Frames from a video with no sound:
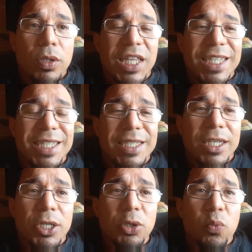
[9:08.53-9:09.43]
this is a
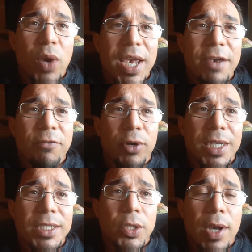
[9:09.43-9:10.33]
good way for
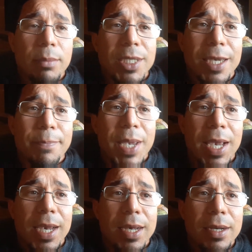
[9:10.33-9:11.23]
Instagram to get
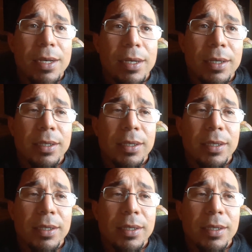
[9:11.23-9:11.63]
paid,